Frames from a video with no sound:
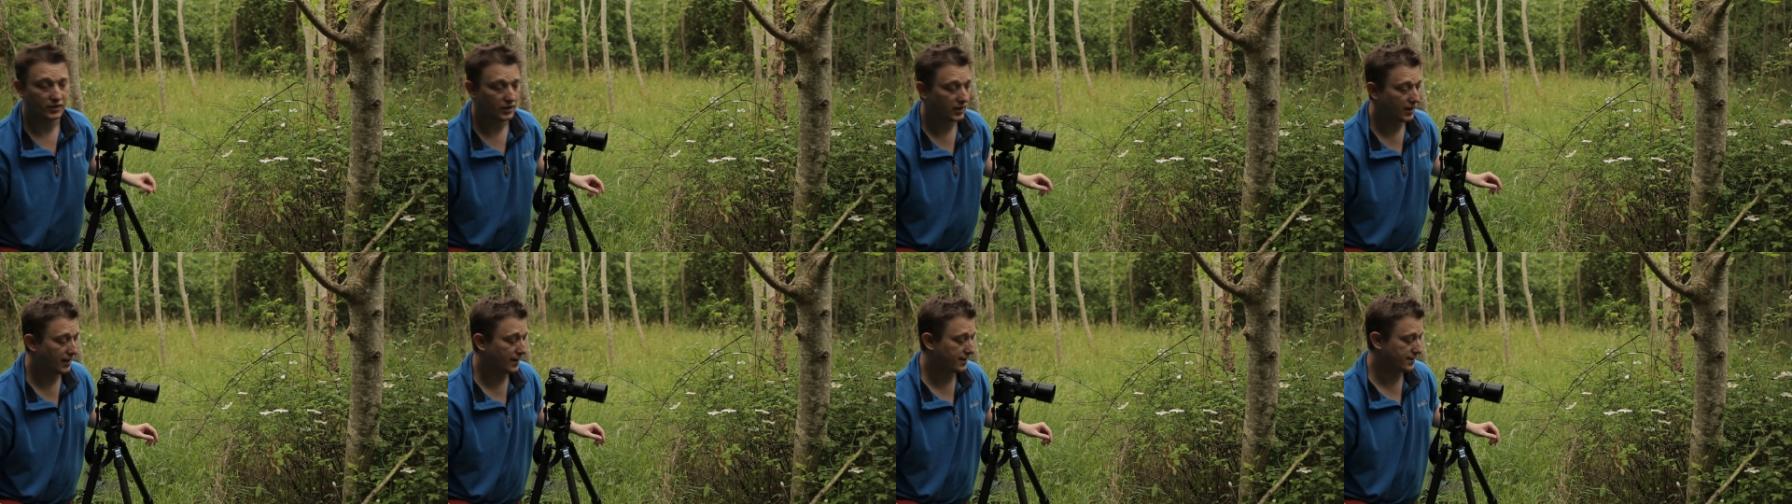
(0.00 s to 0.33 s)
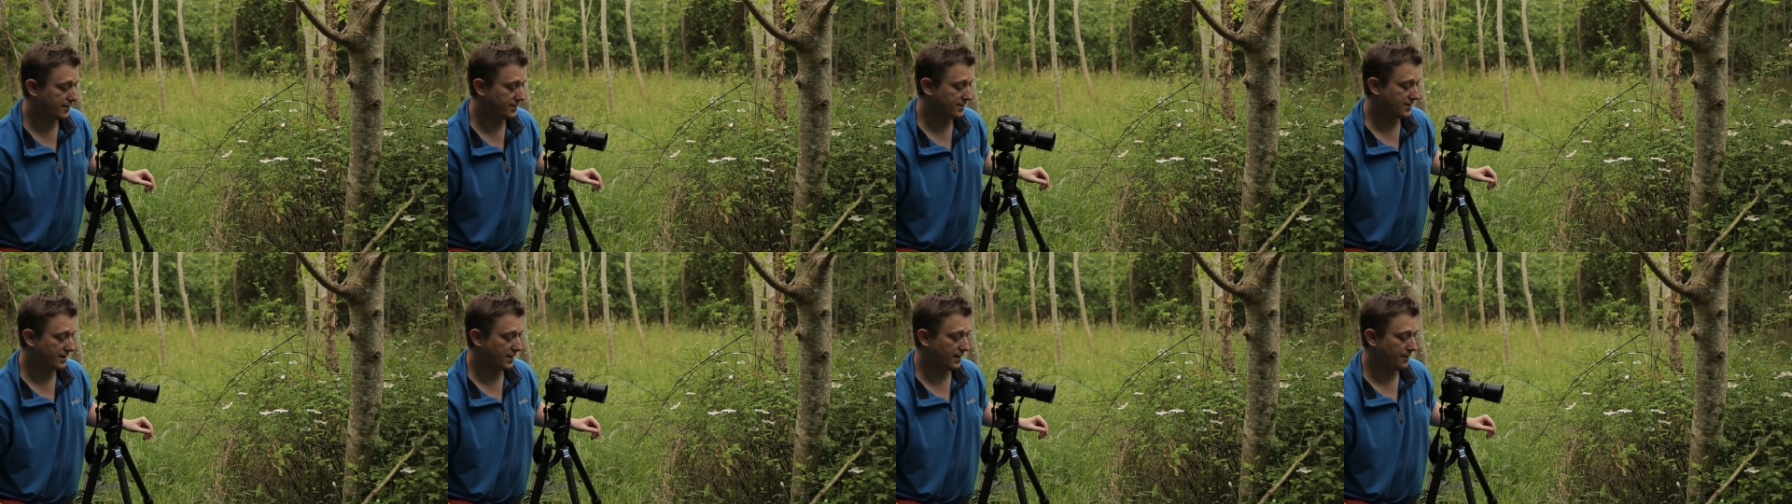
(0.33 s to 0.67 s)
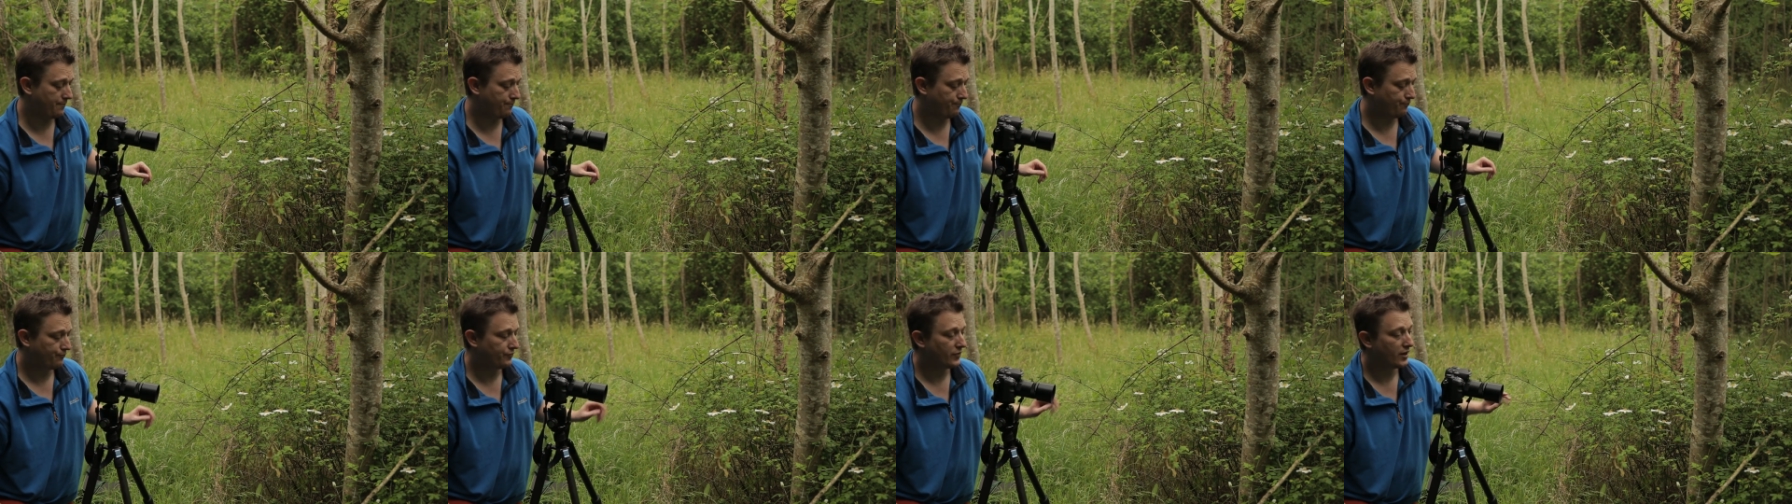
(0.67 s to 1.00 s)
and
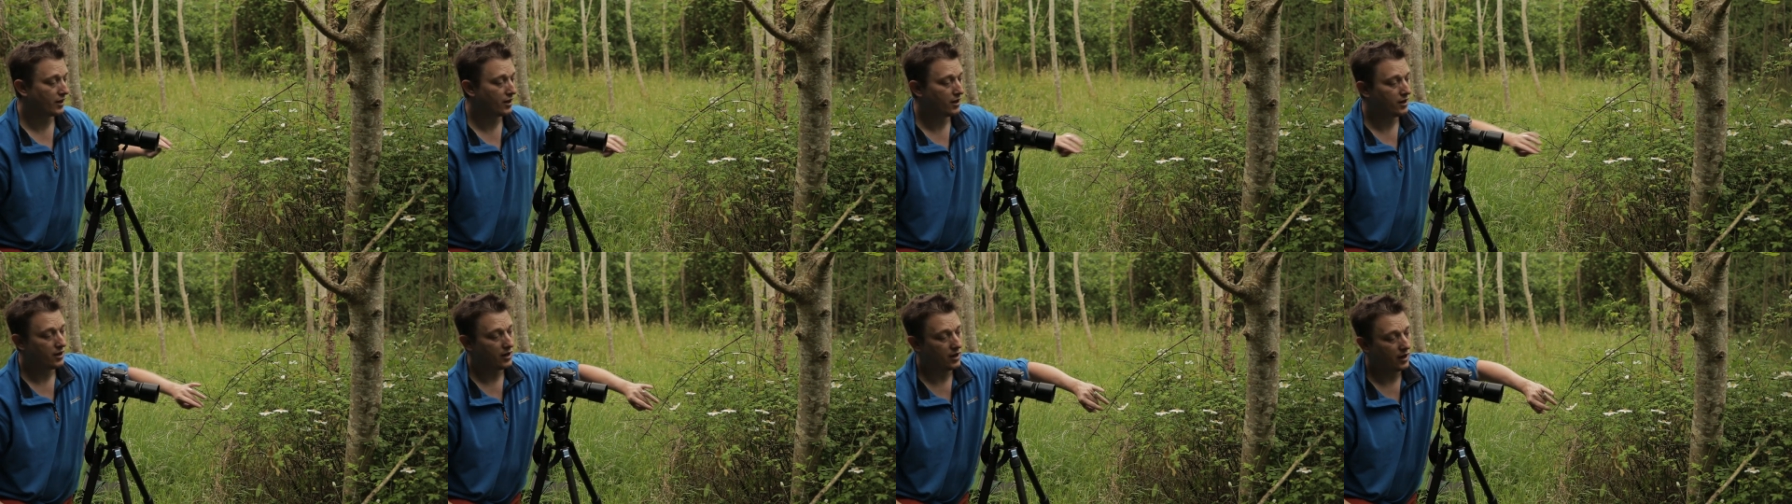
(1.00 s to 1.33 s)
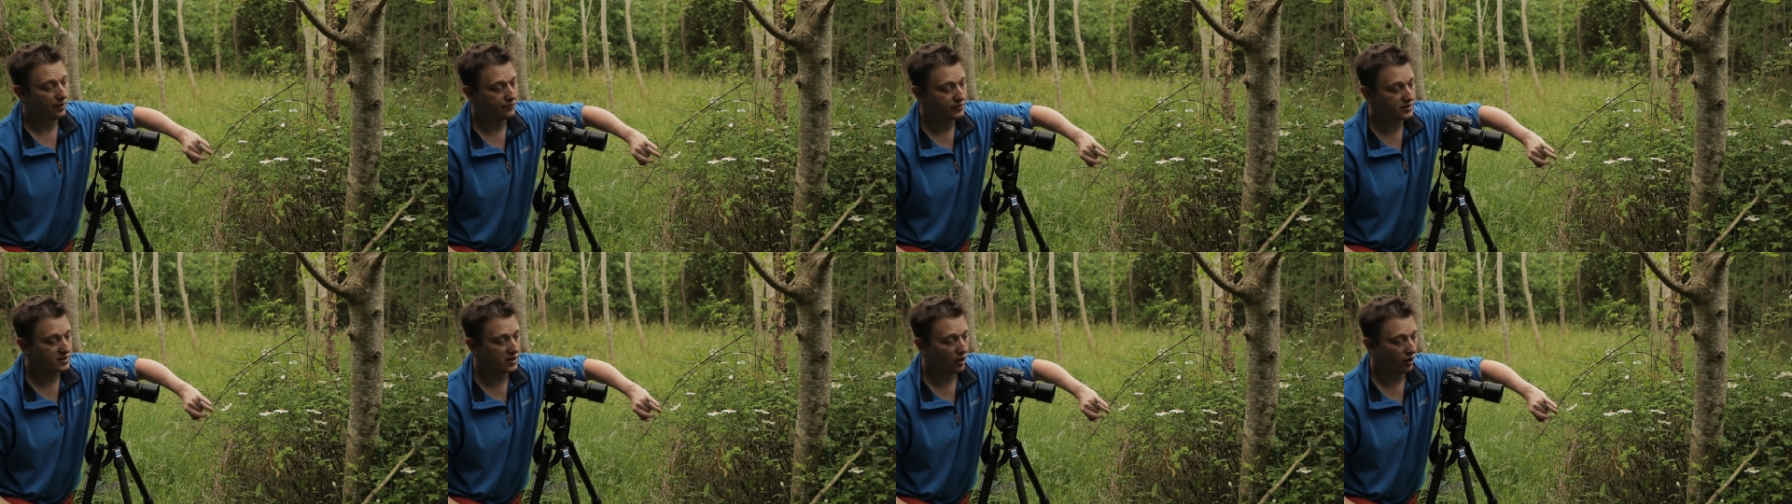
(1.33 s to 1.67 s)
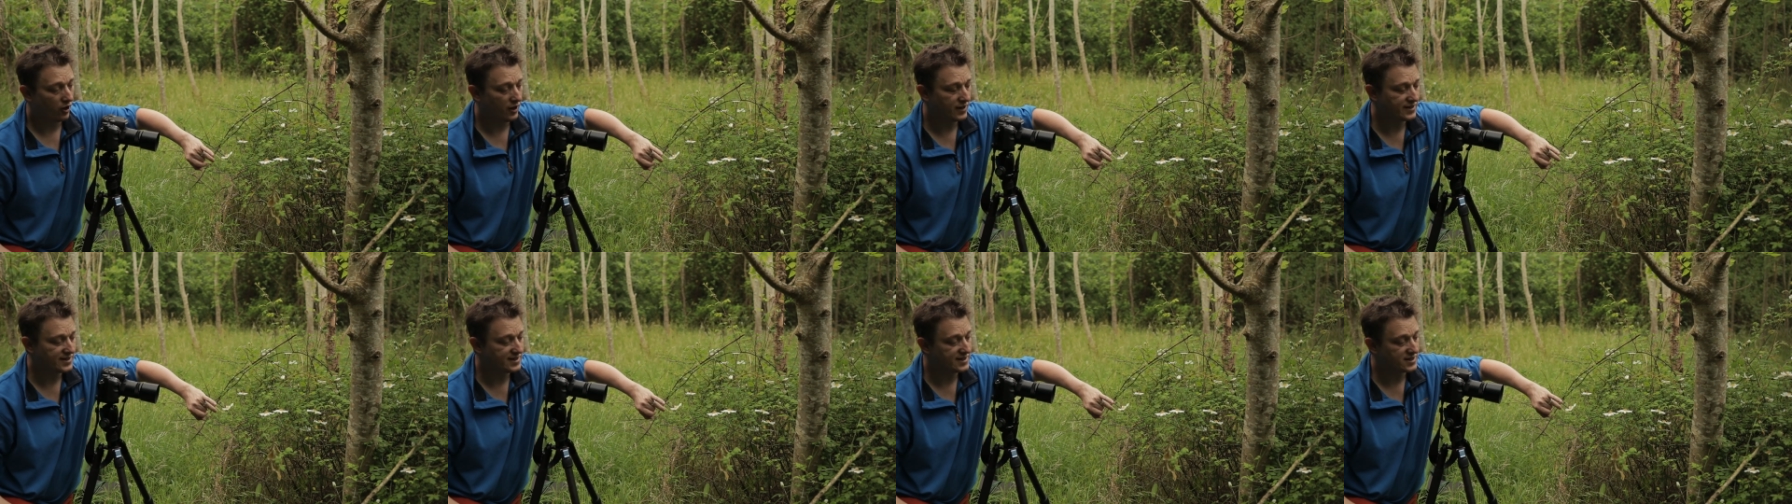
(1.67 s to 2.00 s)
I've just
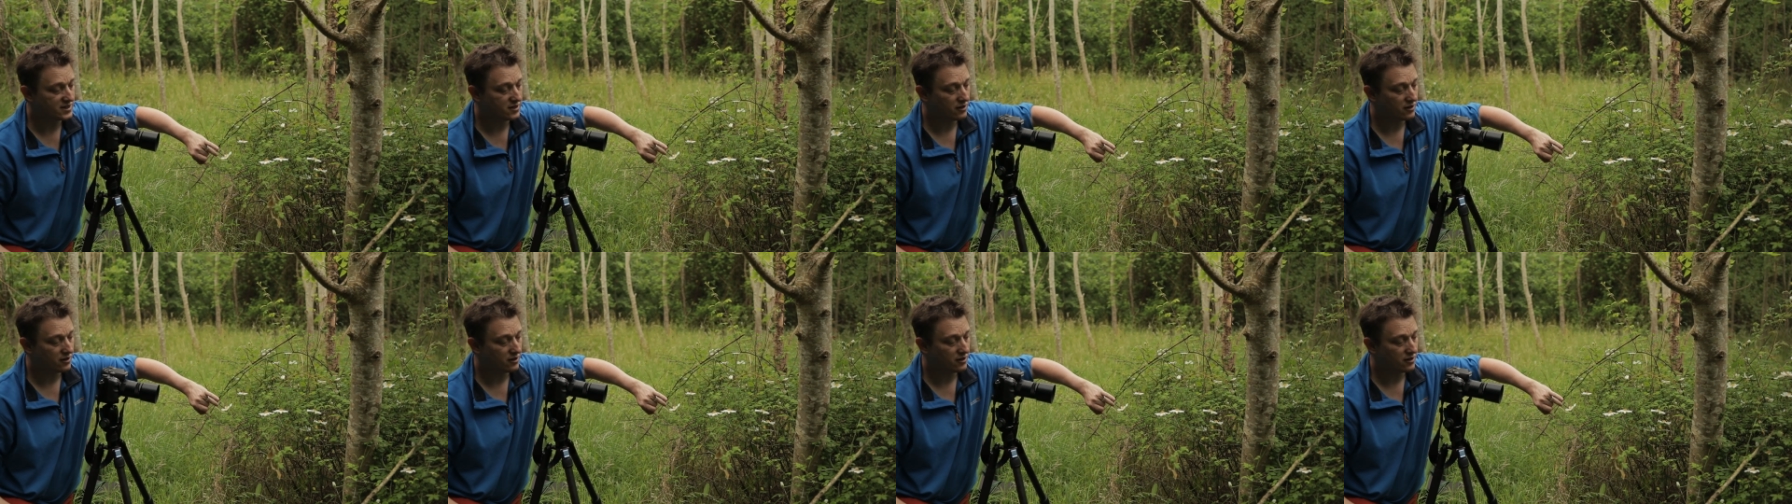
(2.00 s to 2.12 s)
lined it